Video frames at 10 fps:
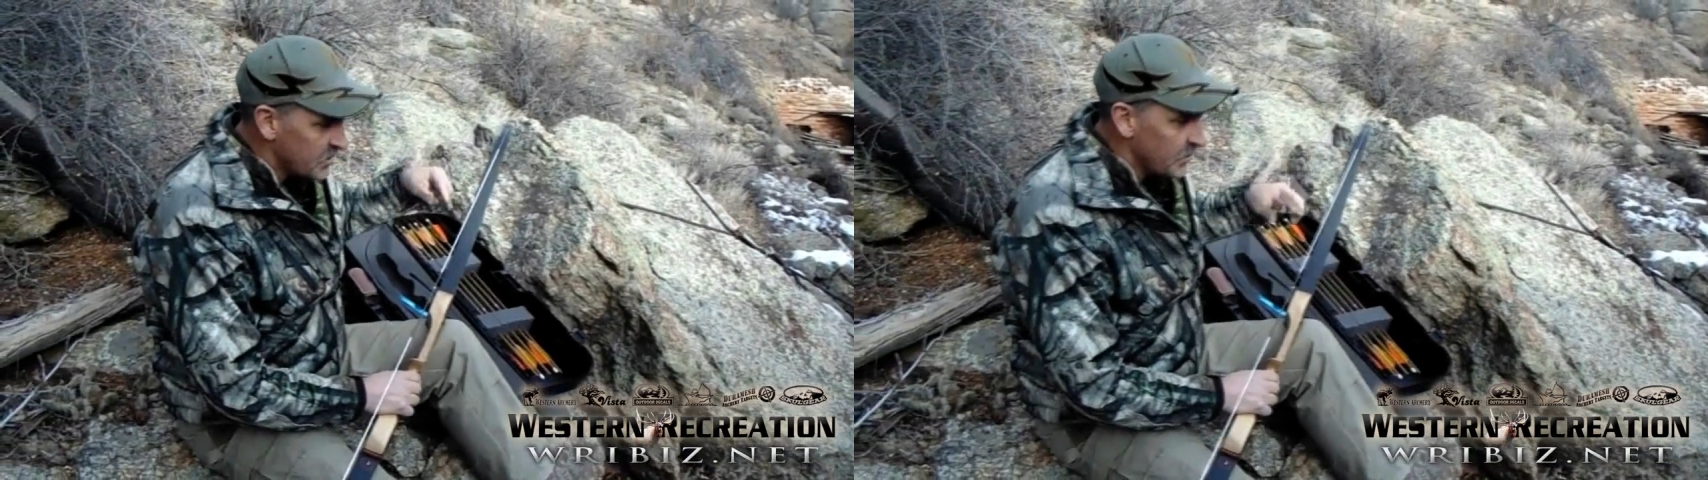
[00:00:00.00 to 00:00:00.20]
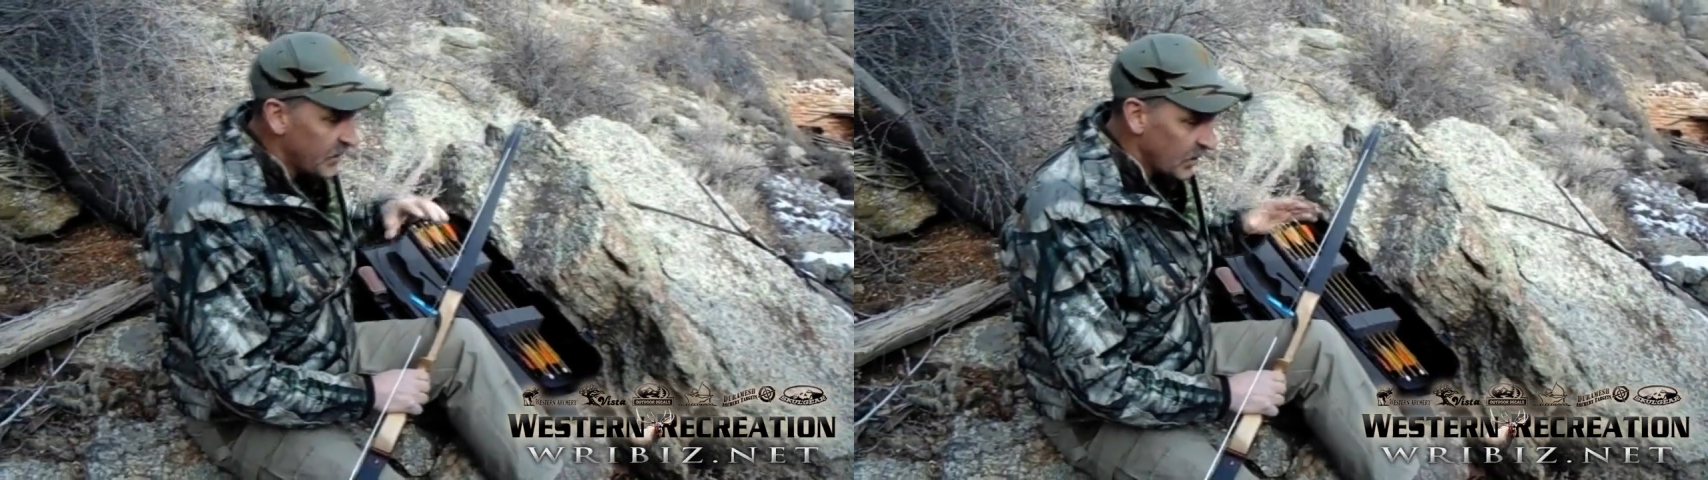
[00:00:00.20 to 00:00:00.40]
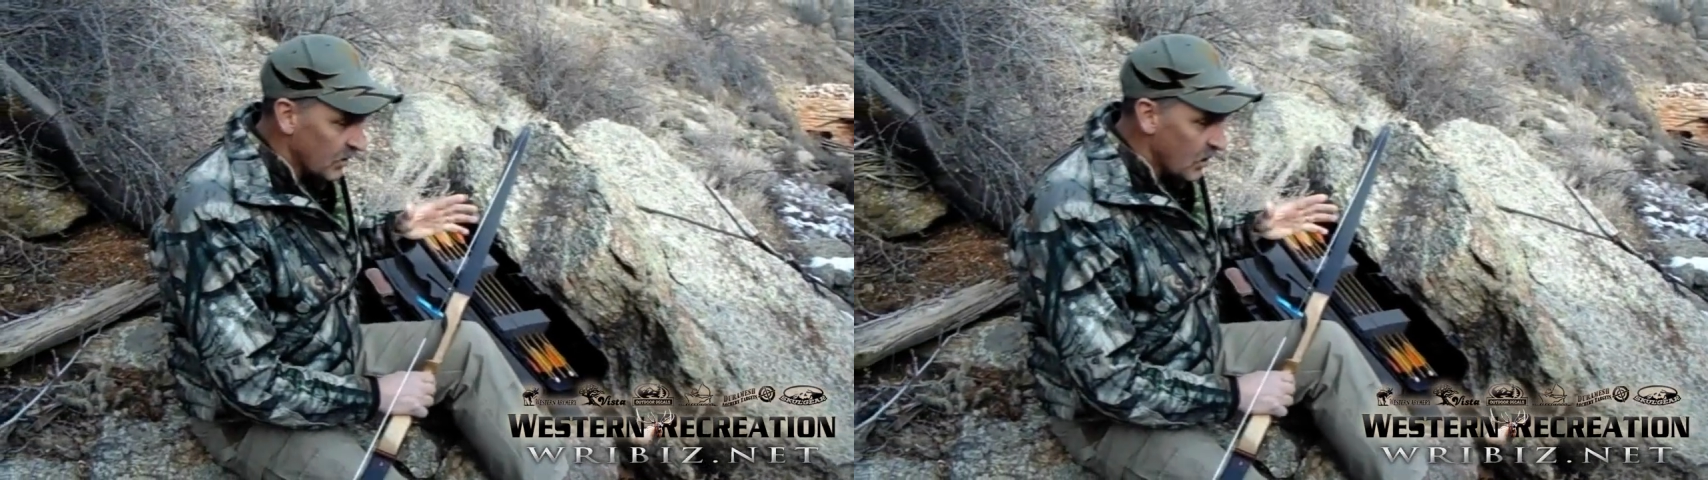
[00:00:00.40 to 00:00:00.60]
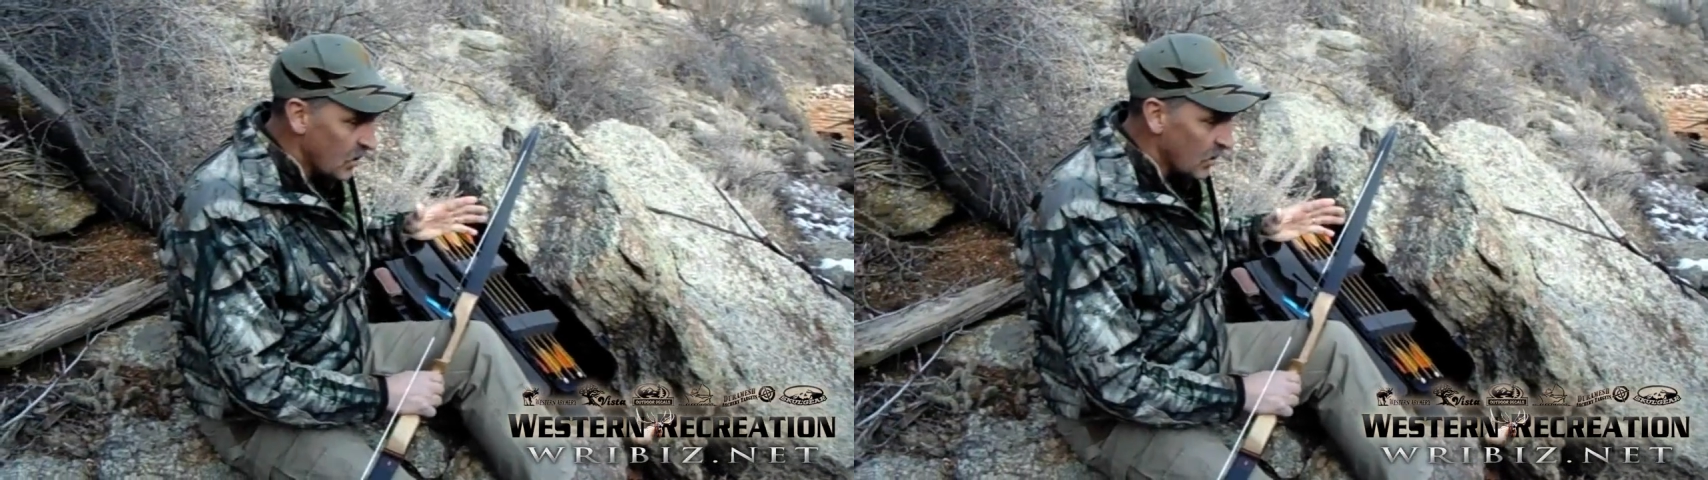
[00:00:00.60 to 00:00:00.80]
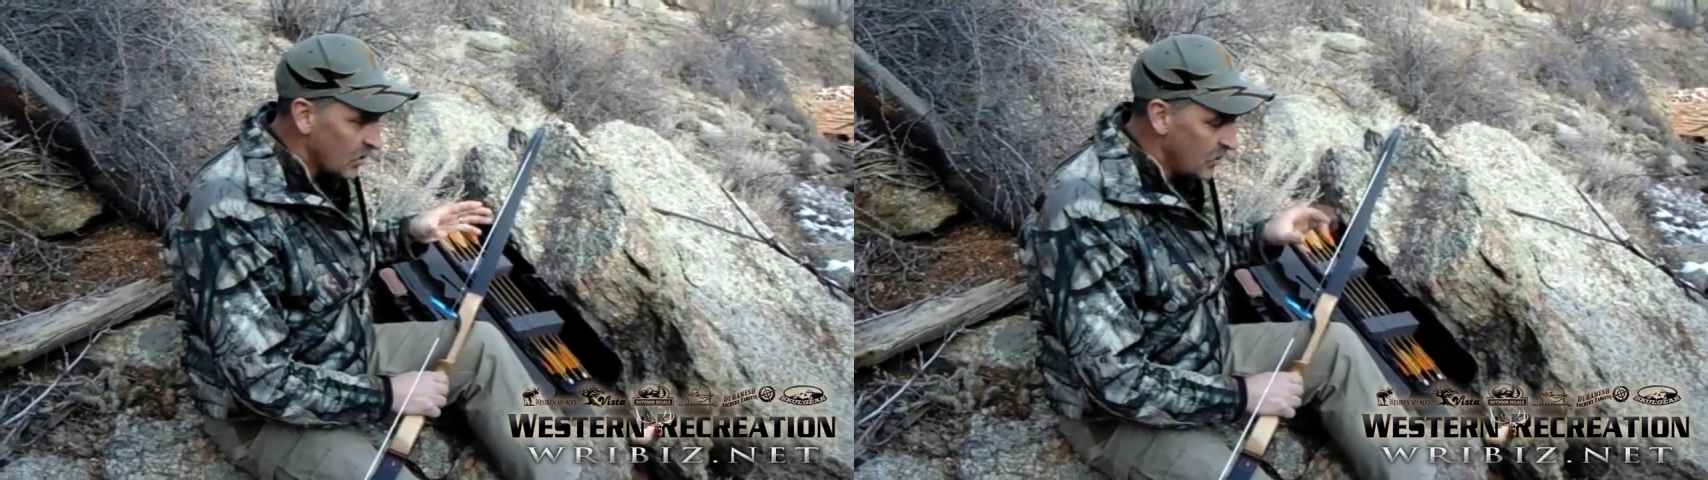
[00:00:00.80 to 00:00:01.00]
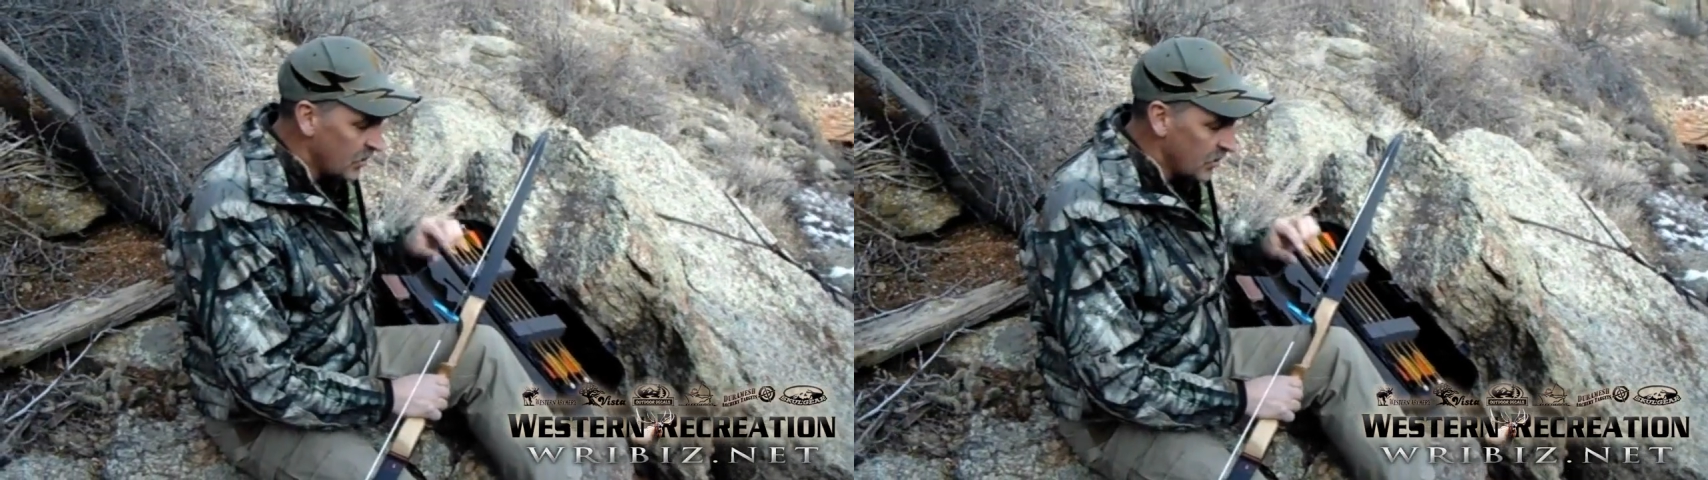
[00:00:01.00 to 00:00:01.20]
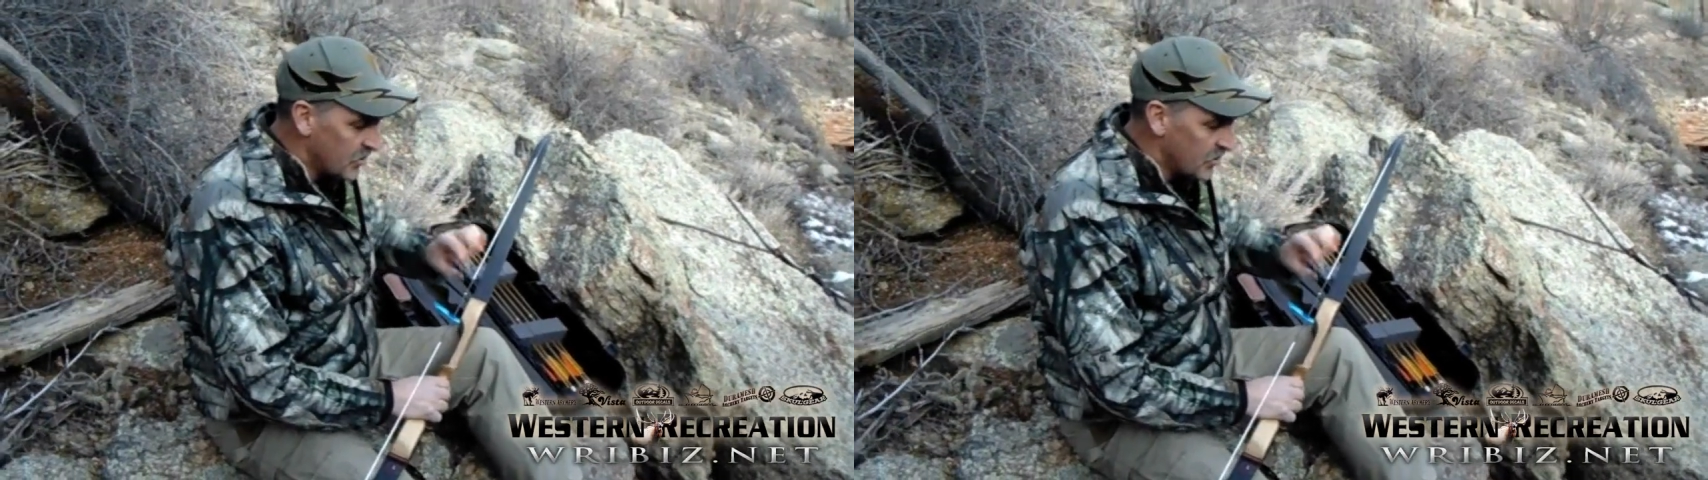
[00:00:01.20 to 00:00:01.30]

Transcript: it to make it longer. You can